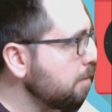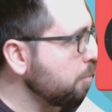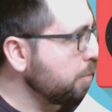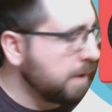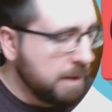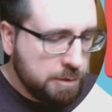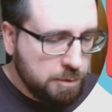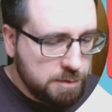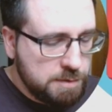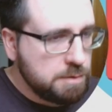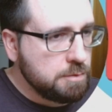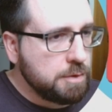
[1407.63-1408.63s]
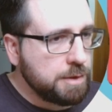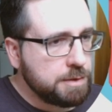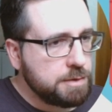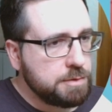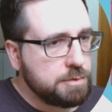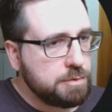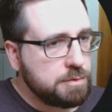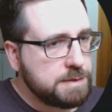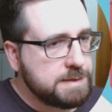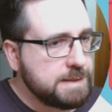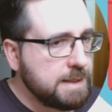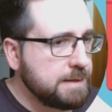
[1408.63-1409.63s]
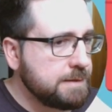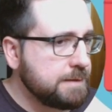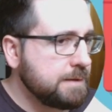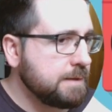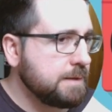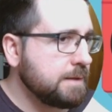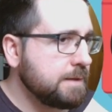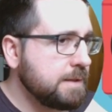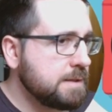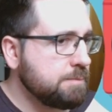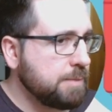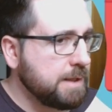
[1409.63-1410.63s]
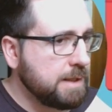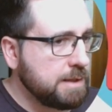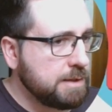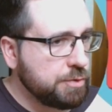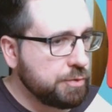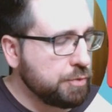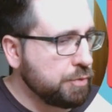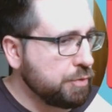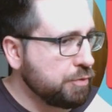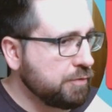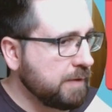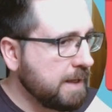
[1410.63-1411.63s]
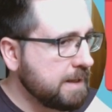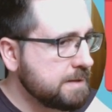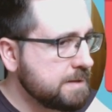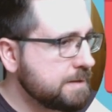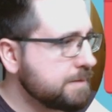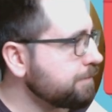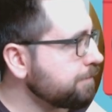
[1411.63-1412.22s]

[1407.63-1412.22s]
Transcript: We are also going to set the display to flex.